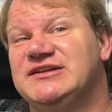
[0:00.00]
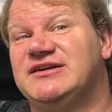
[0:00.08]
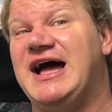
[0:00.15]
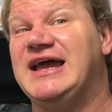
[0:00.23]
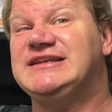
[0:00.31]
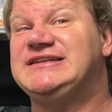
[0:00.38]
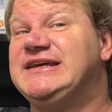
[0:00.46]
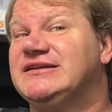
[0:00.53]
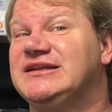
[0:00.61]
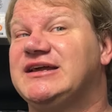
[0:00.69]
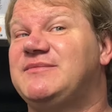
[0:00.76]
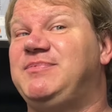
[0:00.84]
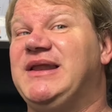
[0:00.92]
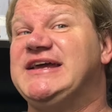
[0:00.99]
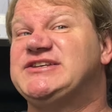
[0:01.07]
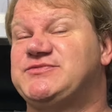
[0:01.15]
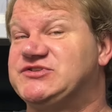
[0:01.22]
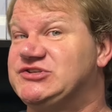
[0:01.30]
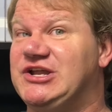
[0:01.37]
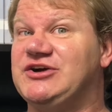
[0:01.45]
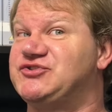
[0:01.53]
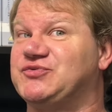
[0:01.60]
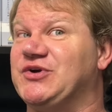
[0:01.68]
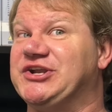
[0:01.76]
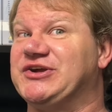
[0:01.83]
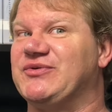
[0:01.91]
little idyllic place with
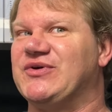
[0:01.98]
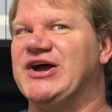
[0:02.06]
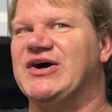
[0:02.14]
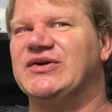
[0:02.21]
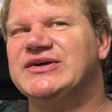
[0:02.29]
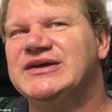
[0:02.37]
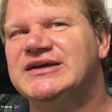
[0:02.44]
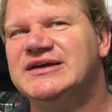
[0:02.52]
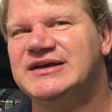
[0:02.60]
slugs running around.